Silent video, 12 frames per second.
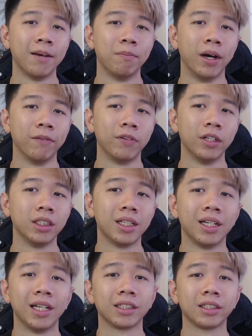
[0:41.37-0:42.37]
But first,
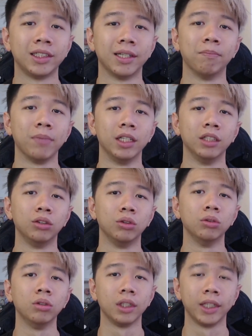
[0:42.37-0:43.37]
let's jump
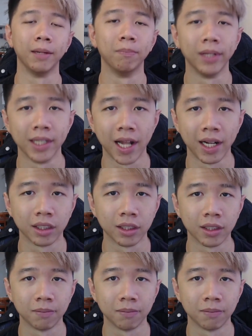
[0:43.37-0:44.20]
into the gameplay analysis.